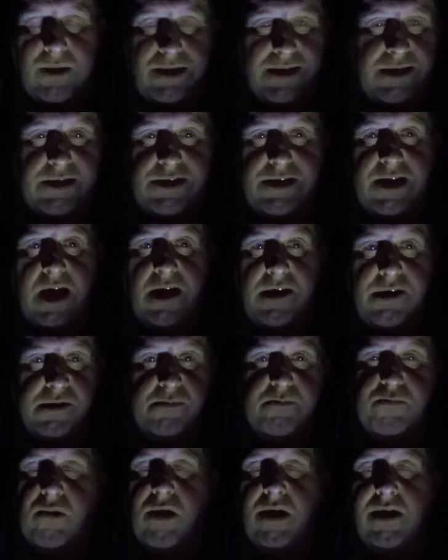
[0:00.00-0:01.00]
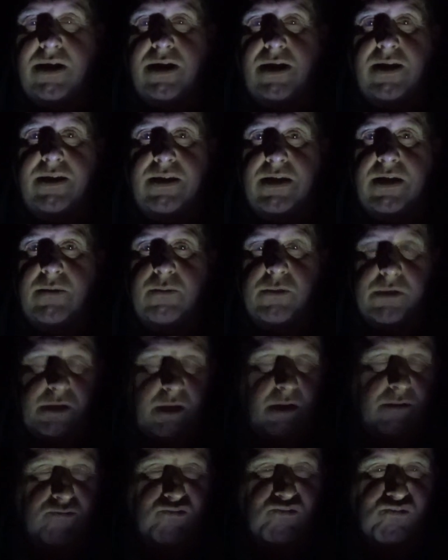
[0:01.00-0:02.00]
intense bright light it was
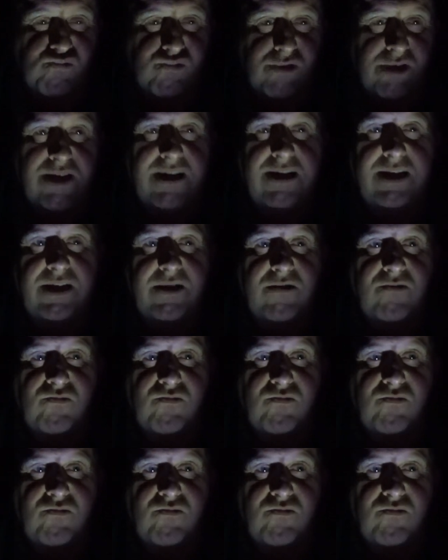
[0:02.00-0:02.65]
really